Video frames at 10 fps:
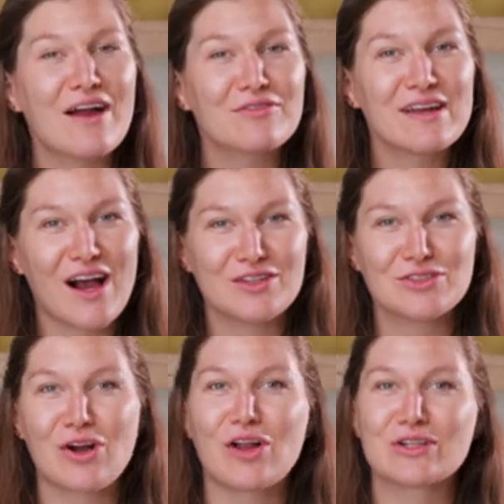every
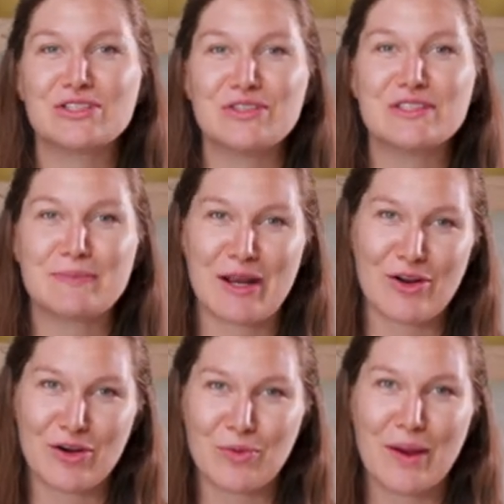$100 you spent
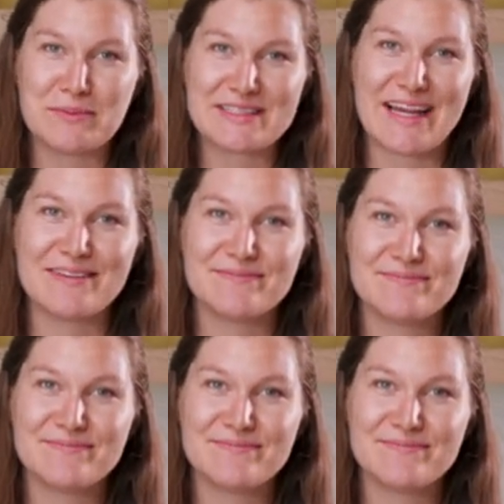on our website.